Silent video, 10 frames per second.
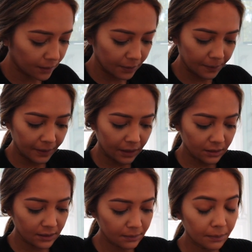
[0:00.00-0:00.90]
gonna put
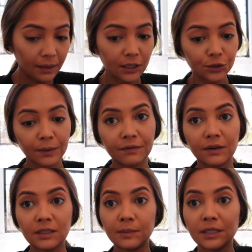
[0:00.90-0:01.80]
on some blush, but
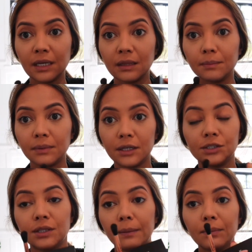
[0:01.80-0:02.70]
first I'm gonna take the blush that